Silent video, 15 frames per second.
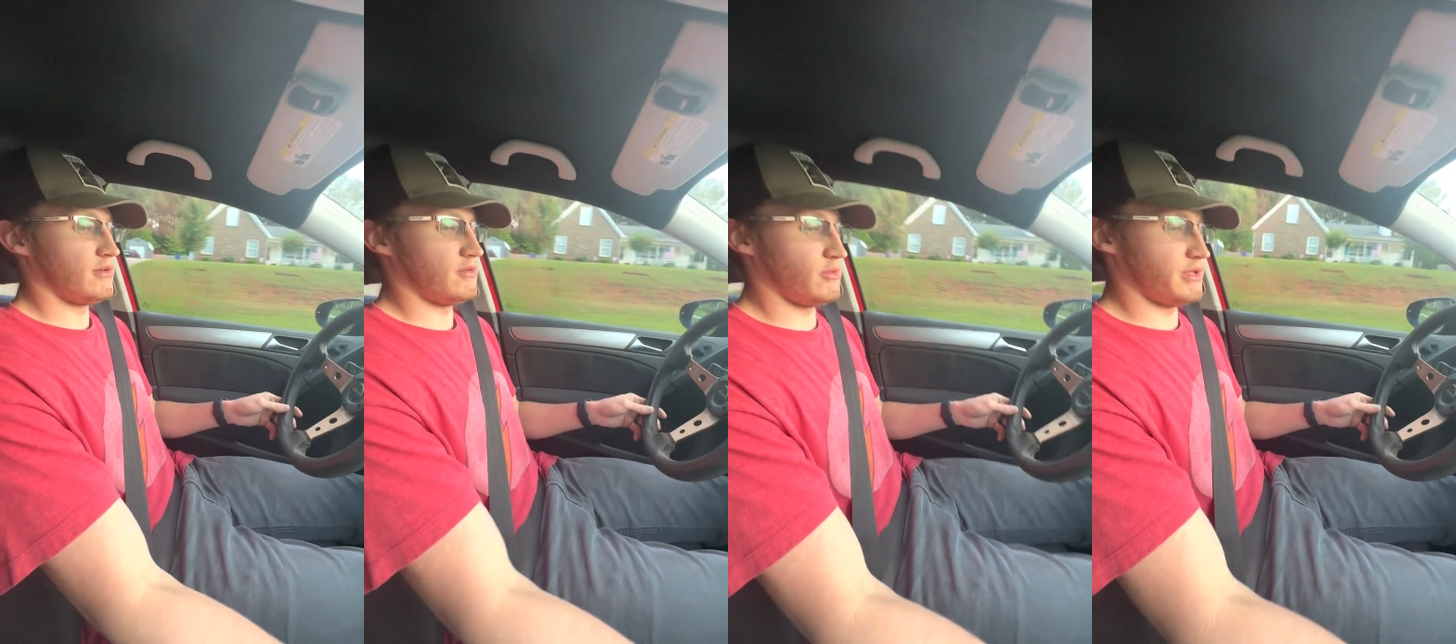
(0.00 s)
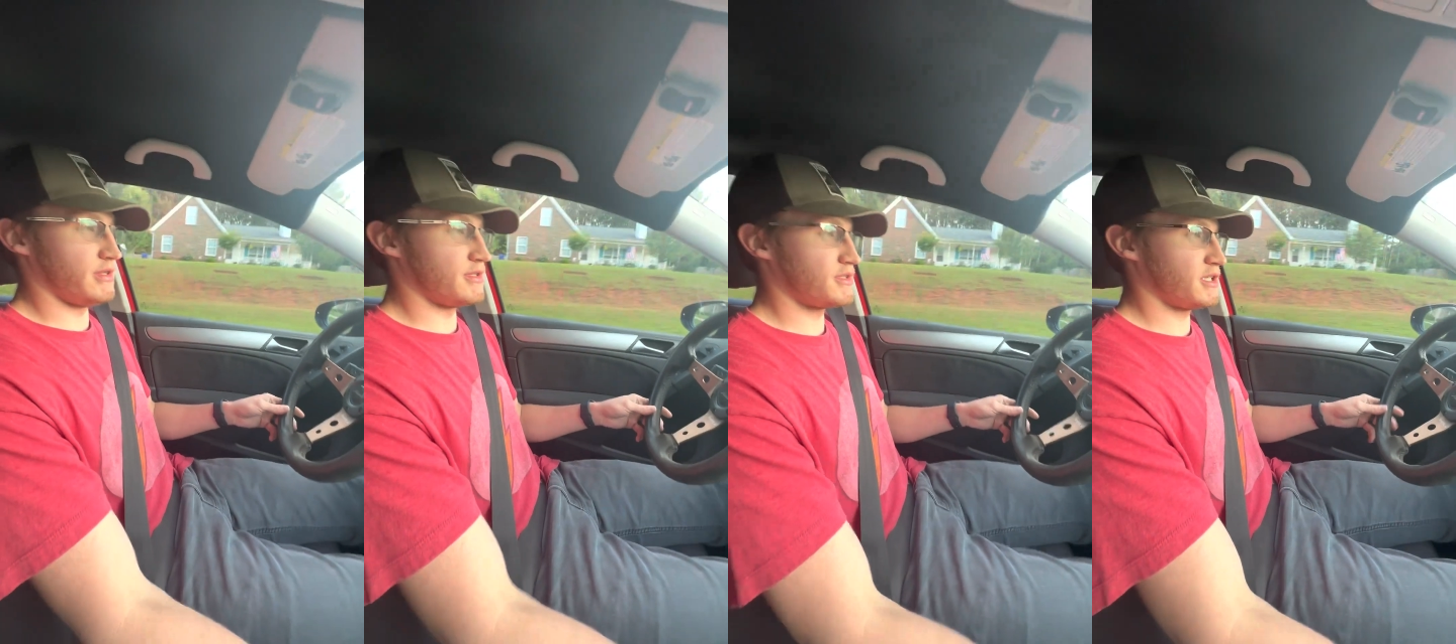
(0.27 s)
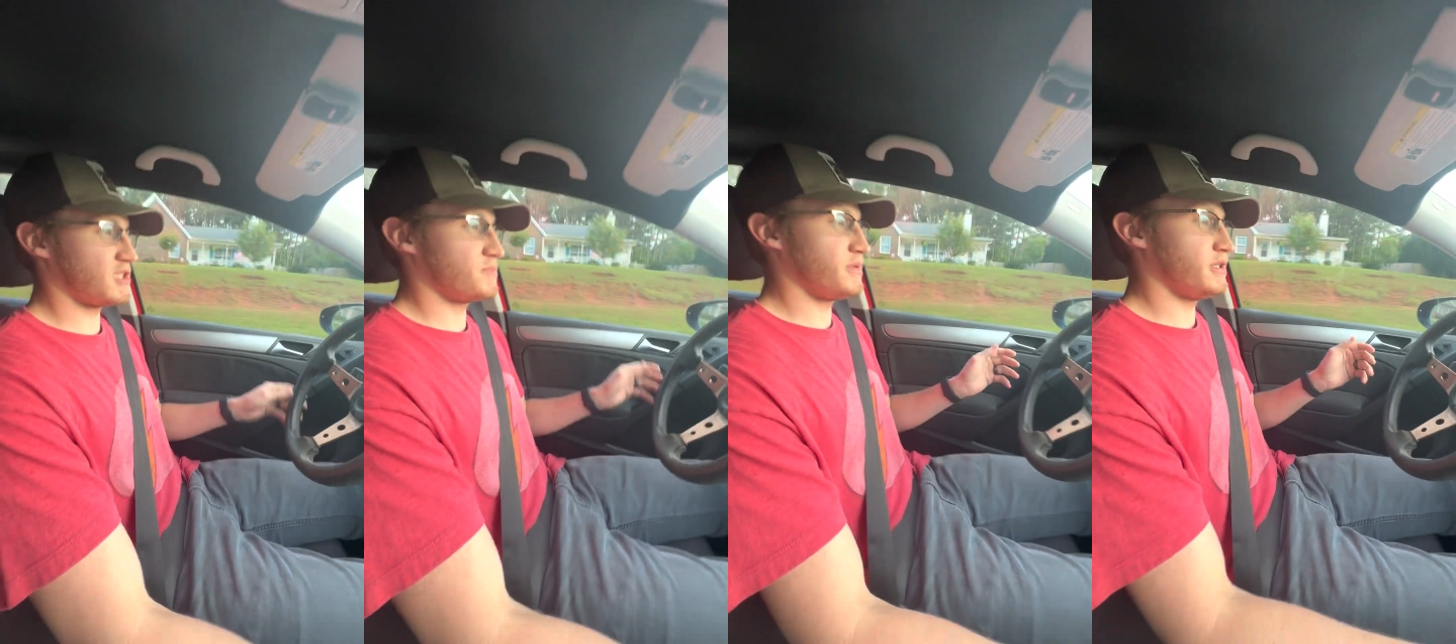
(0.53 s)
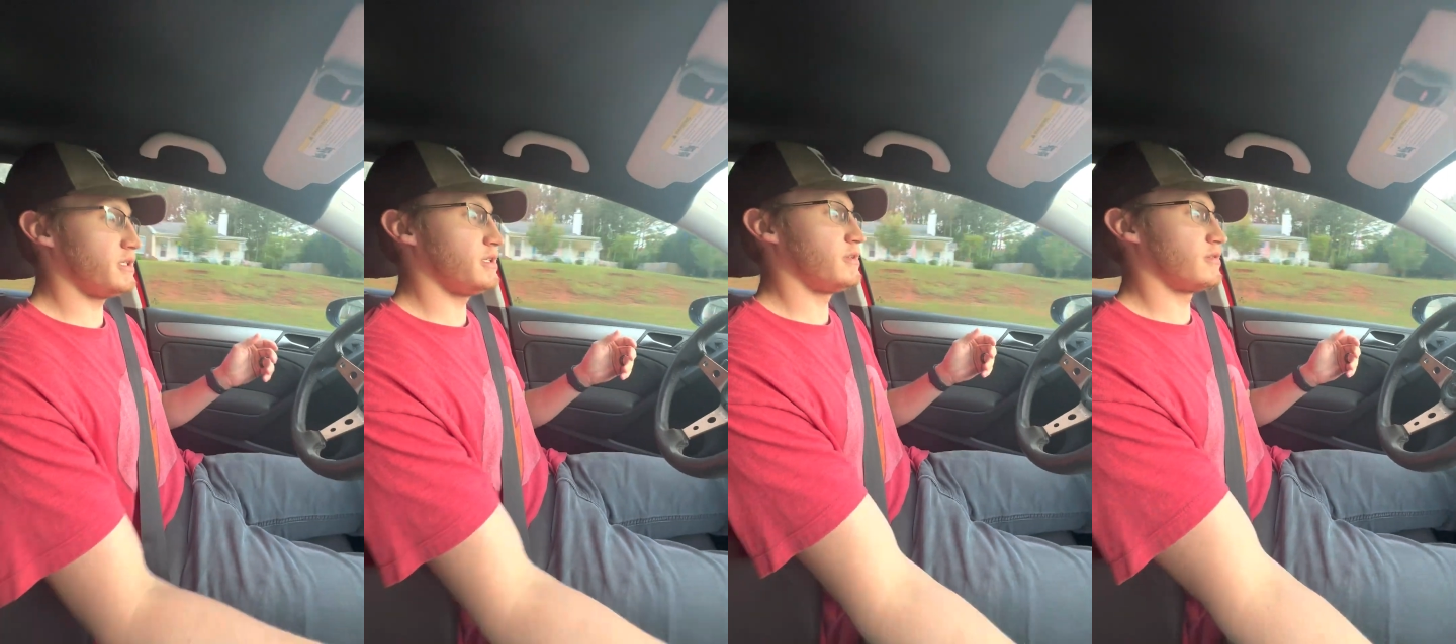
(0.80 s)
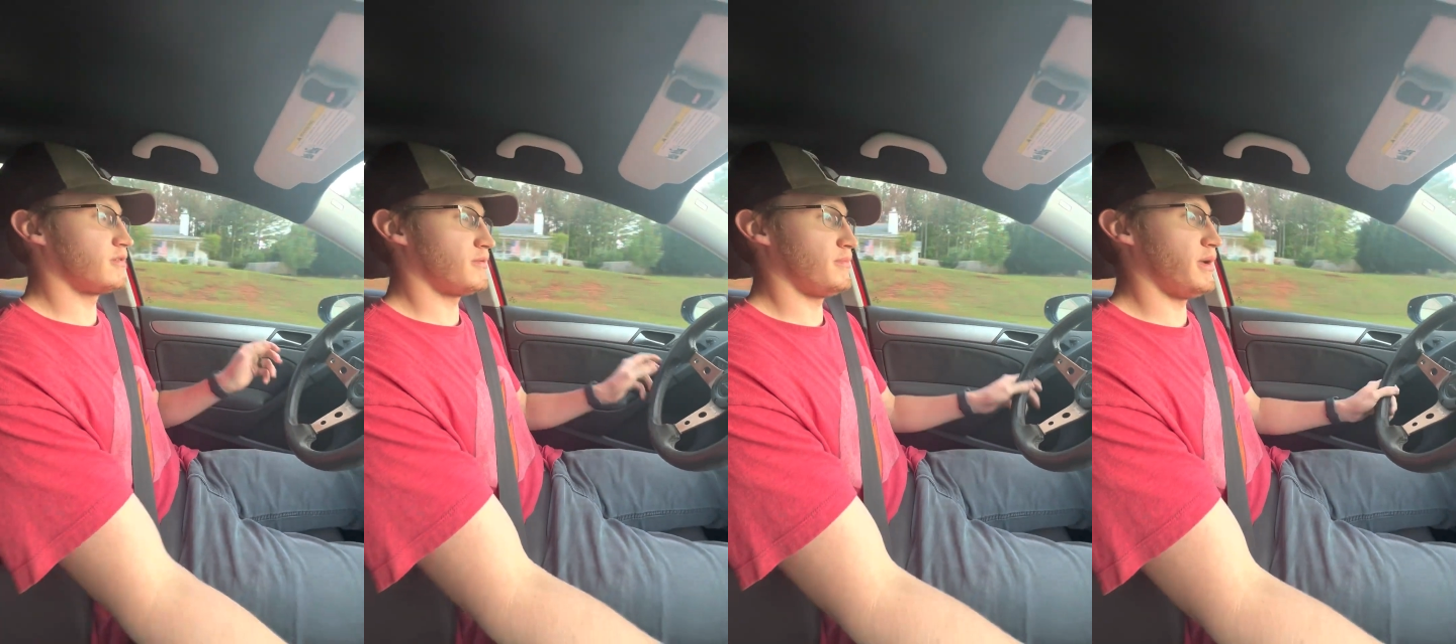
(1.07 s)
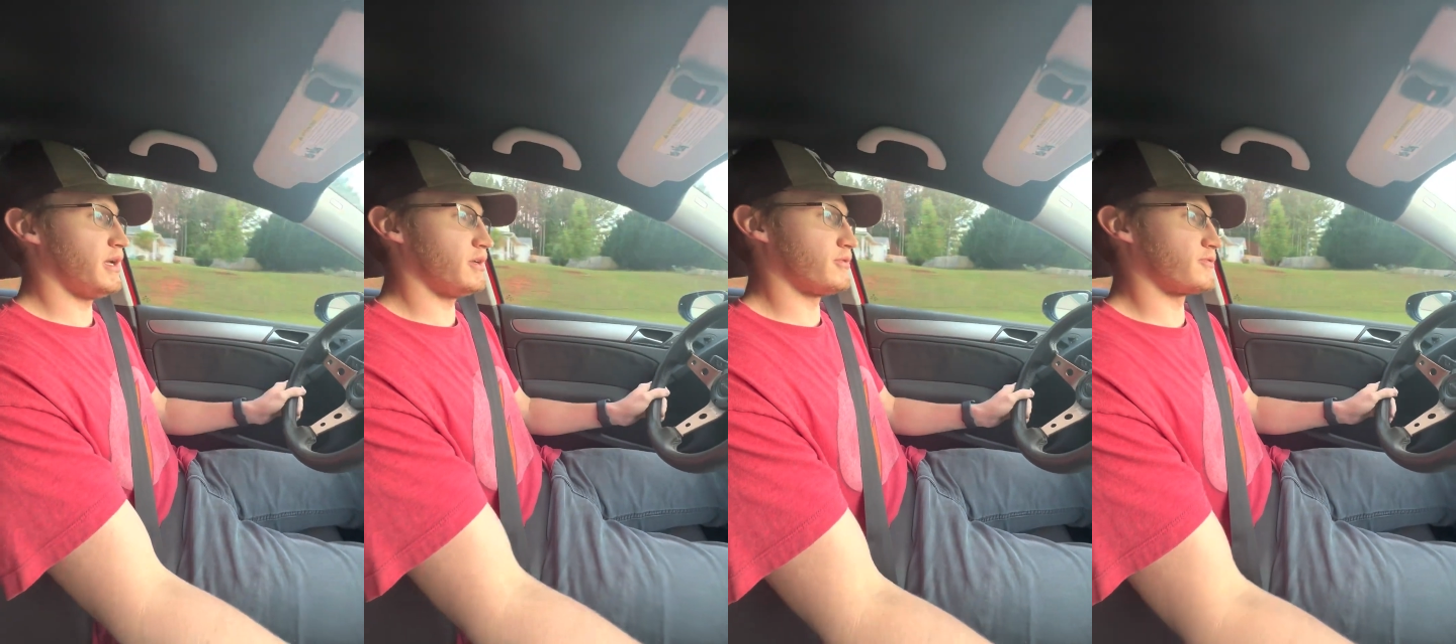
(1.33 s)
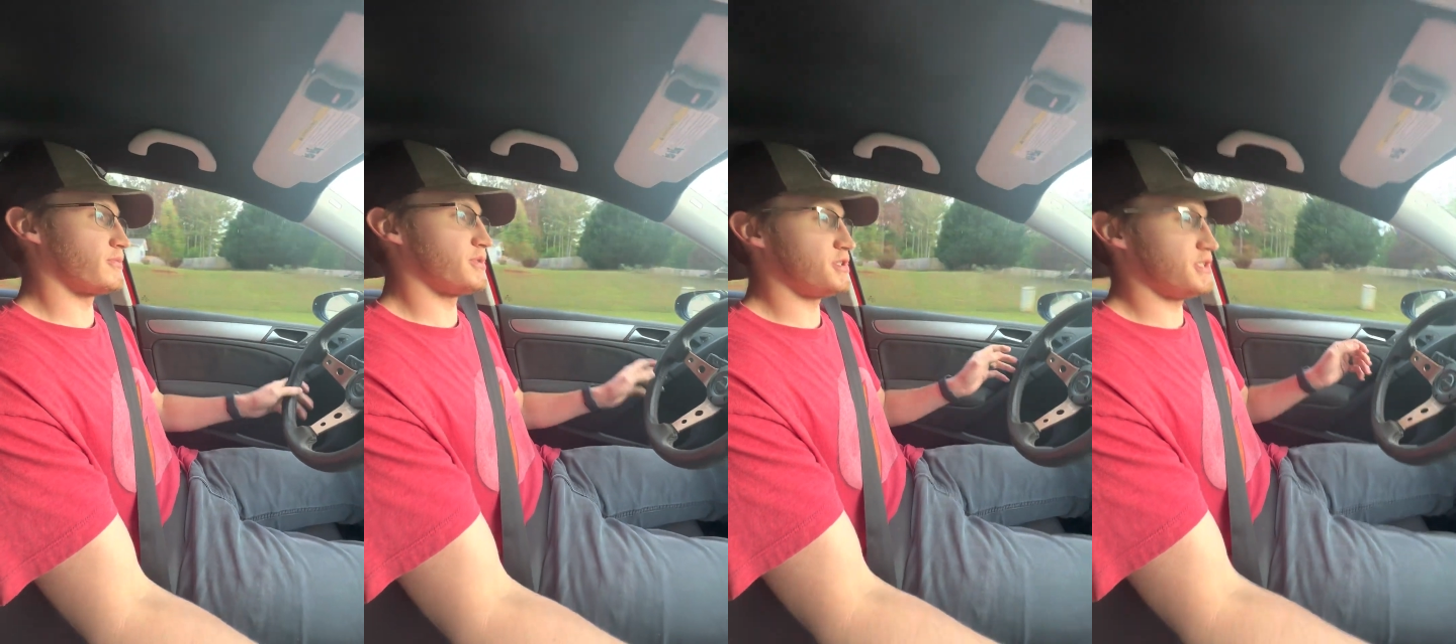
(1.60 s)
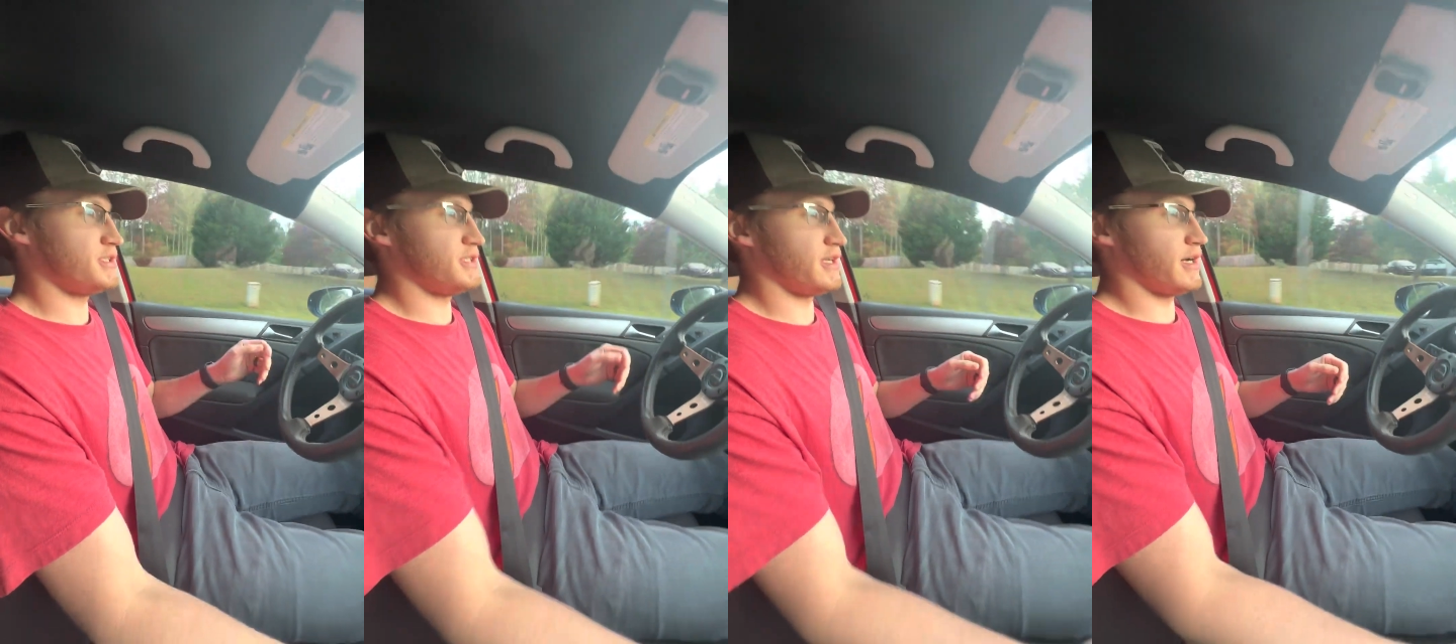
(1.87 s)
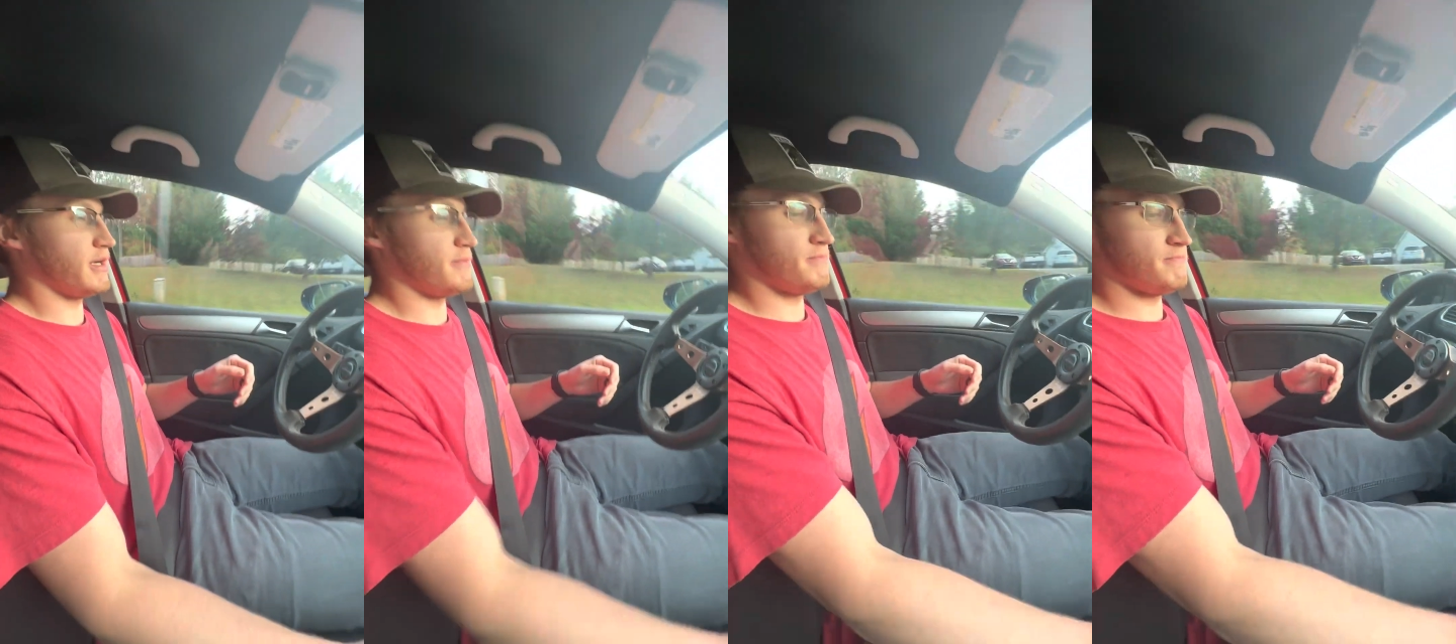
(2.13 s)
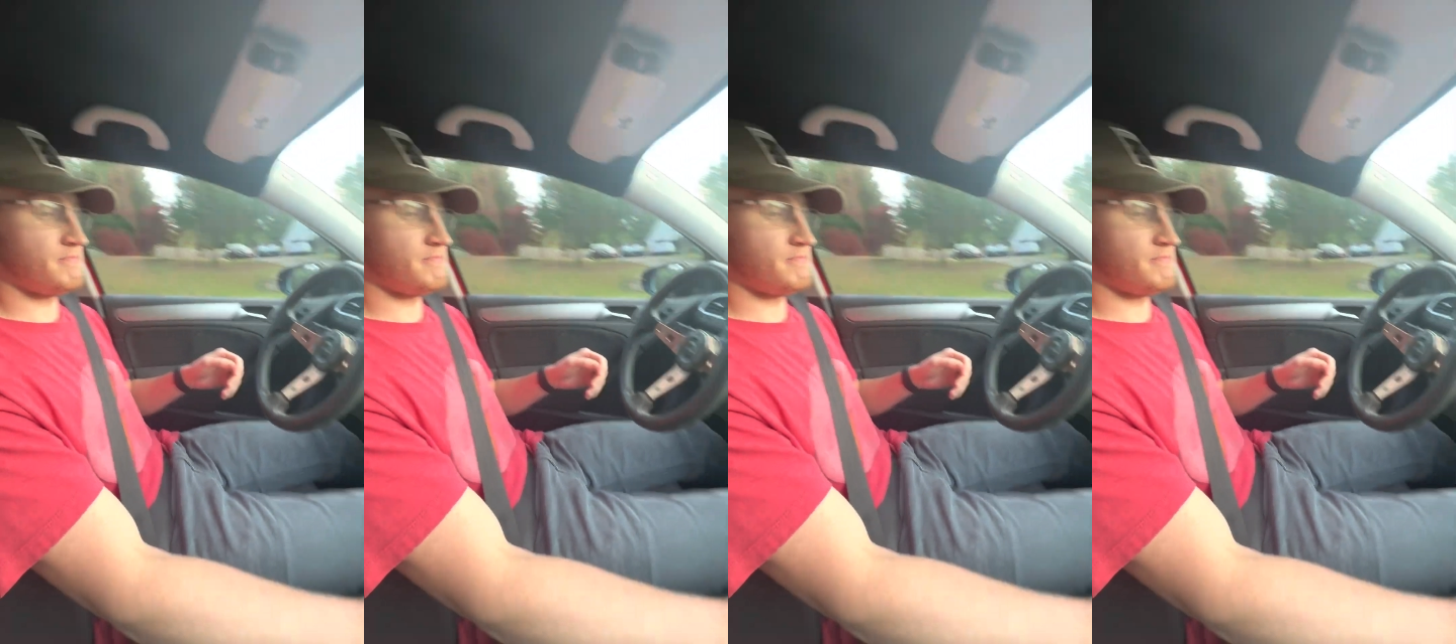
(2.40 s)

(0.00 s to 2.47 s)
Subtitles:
with the 6-speed manual from a GTI.